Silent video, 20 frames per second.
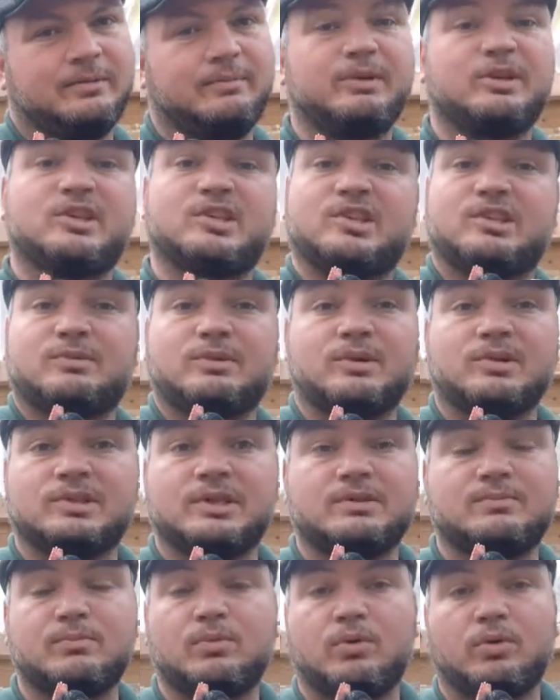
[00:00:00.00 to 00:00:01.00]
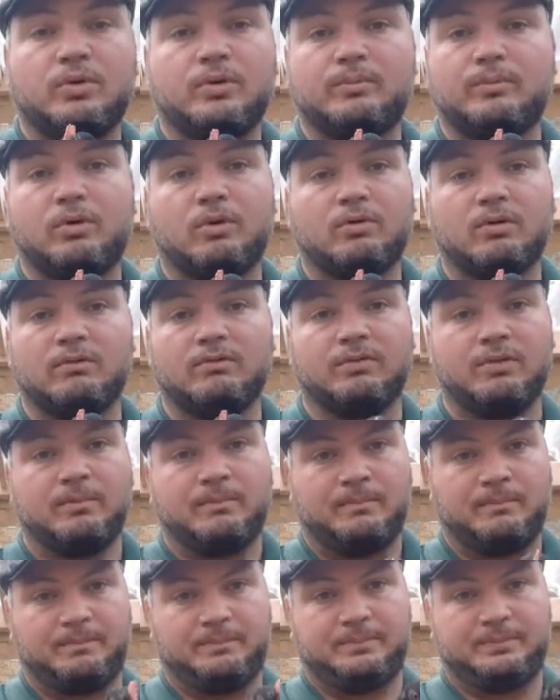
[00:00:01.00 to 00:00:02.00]
It's just because there's more of
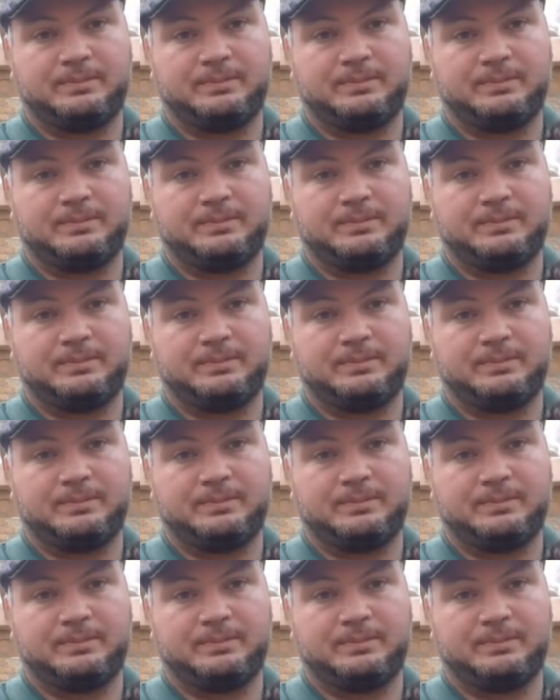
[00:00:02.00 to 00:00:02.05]
them.